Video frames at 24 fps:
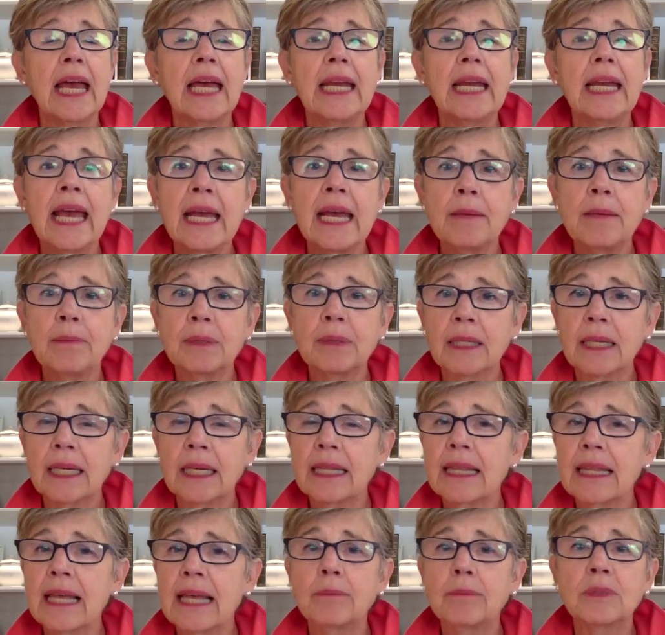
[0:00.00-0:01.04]

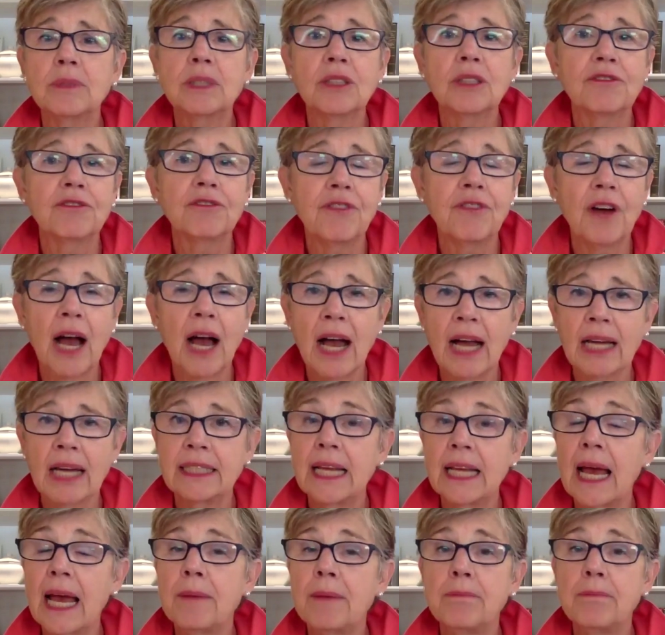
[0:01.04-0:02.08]
enabling them to
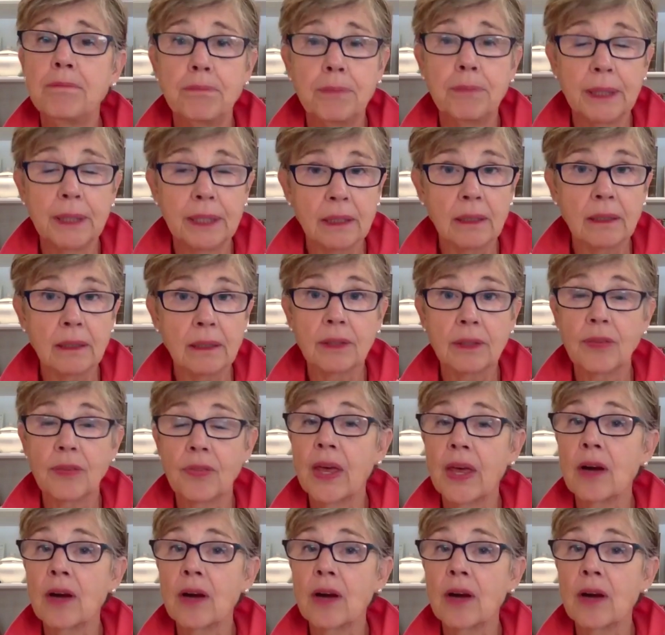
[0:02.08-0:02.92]
find and build